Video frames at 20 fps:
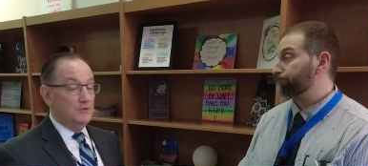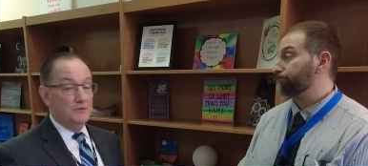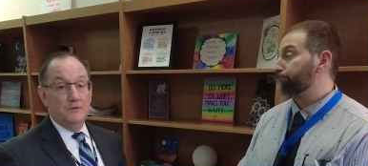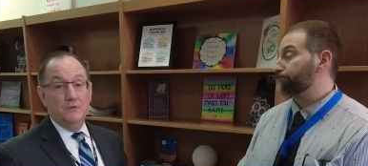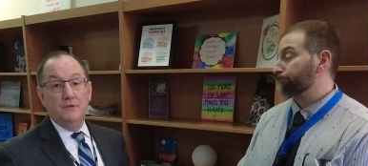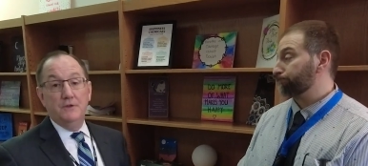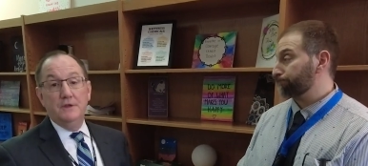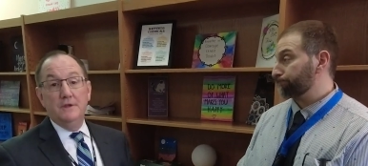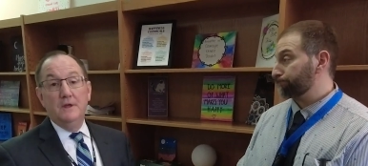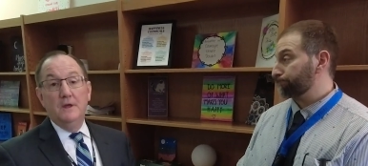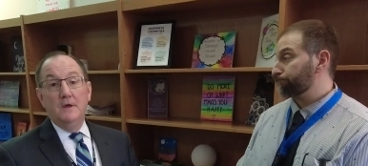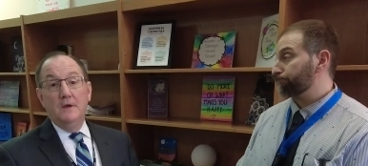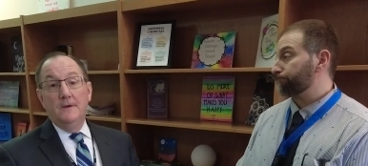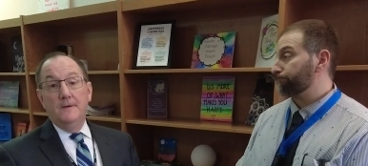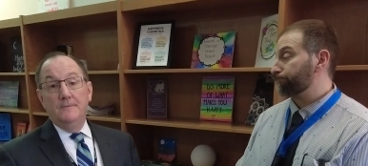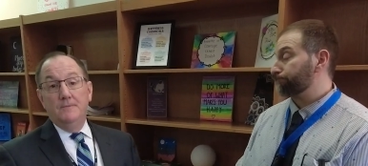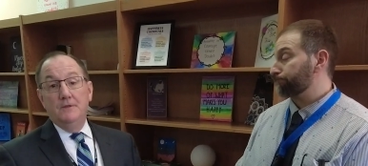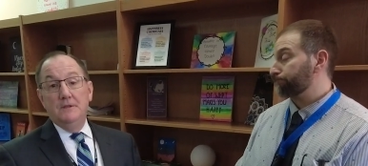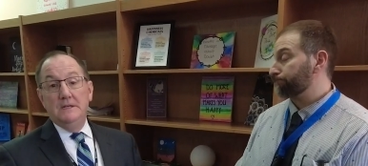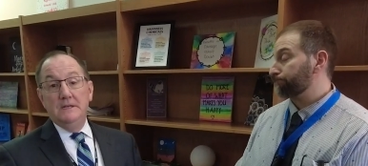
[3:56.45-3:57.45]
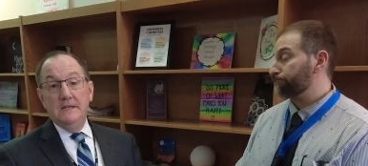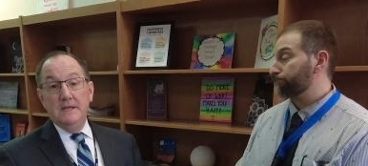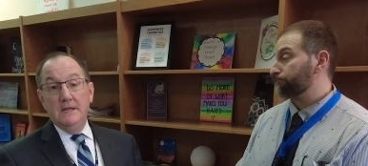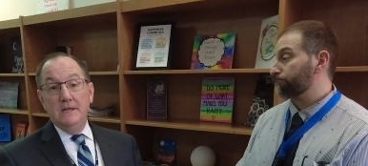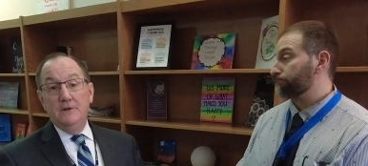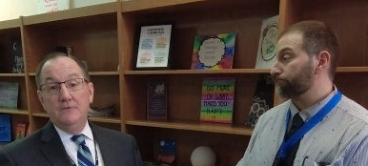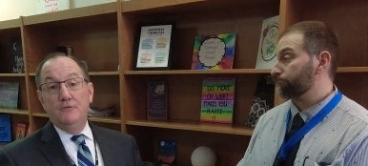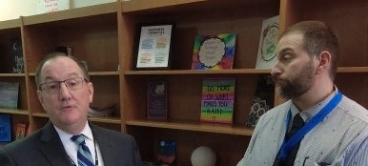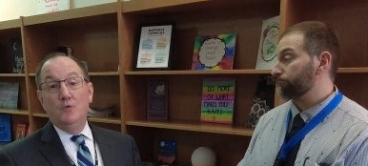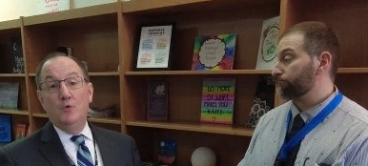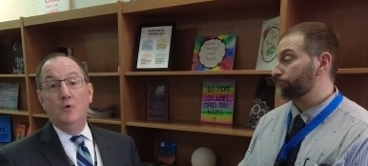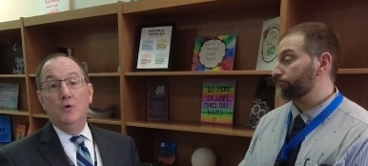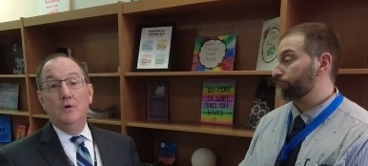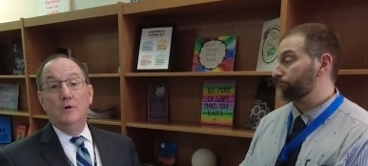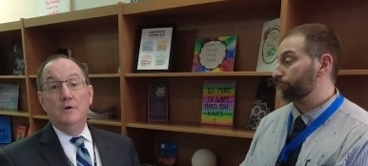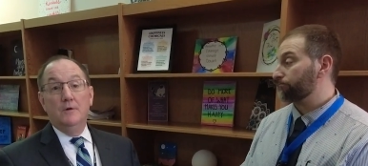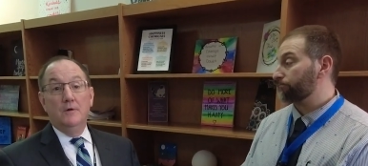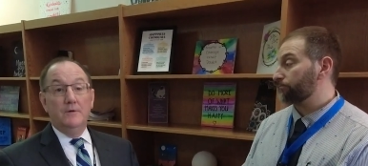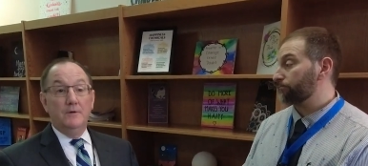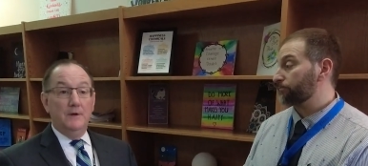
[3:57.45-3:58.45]
Speaker 1: So the the need
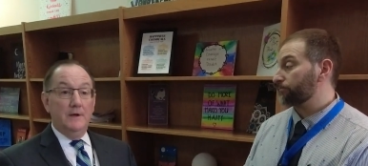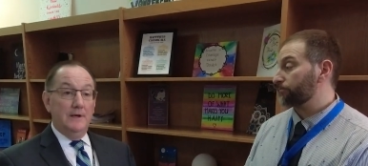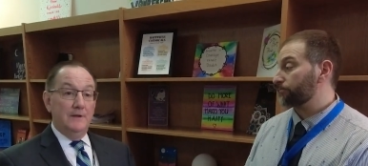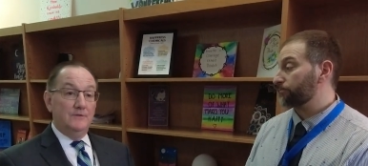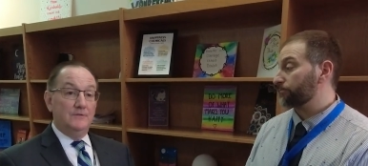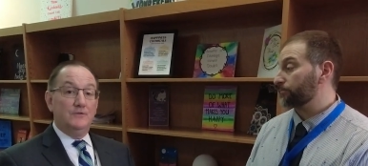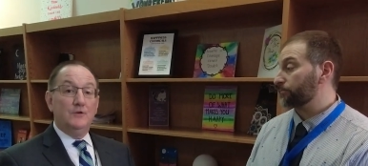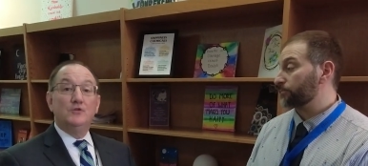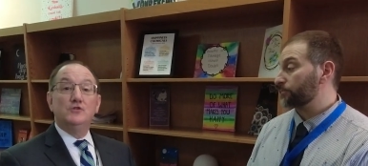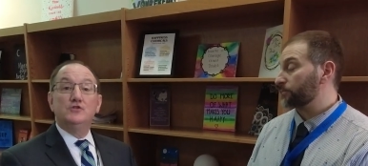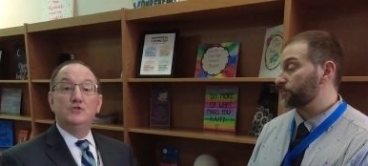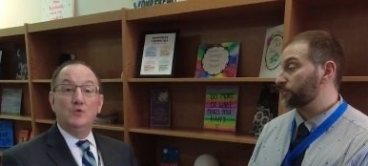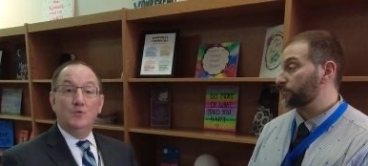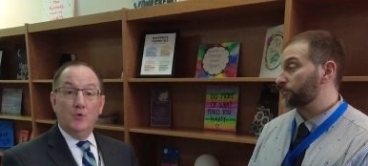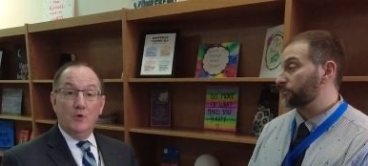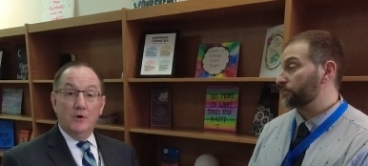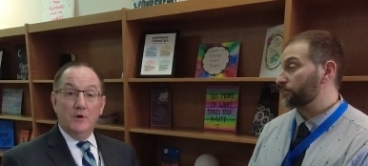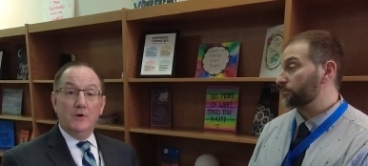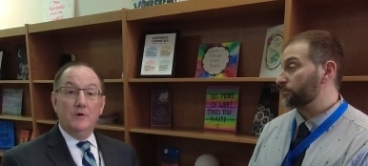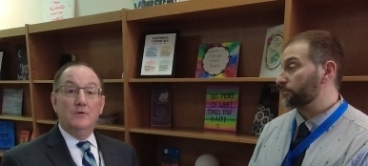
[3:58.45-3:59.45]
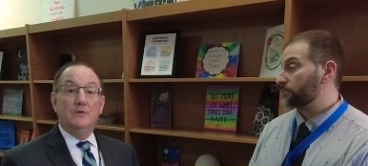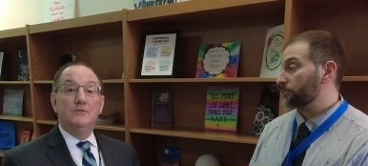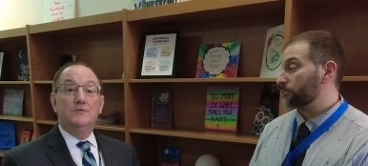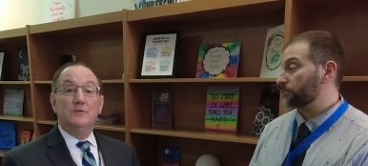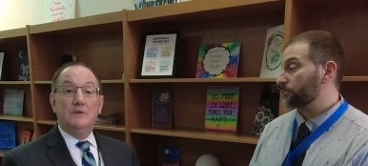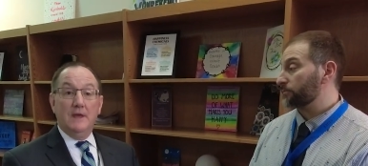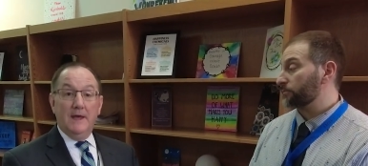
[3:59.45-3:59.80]
for uh, social workers,